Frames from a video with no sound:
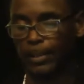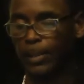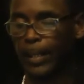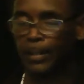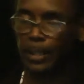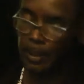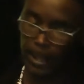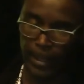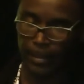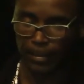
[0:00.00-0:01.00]
you had to get,
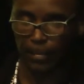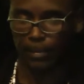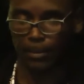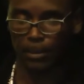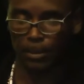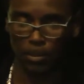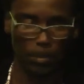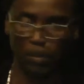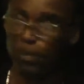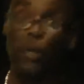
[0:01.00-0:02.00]
like, you know,
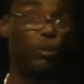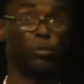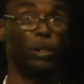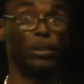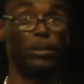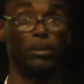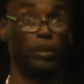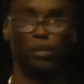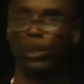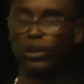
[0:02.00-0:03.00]
build structures, or
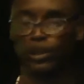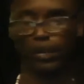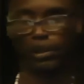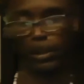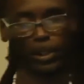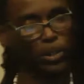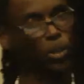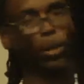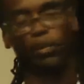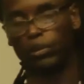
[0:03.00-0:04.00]
build something, or get a
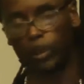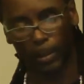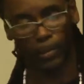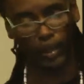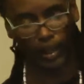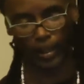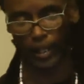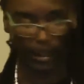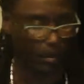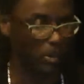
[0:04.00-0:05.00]
tarp, or whatever. Now,
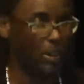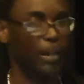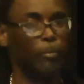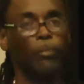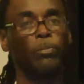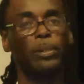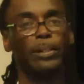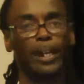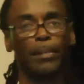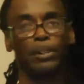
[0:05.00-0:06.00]
the elements, you got to run from
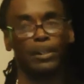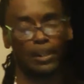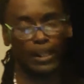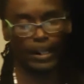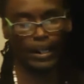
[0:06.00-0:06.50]
these elements.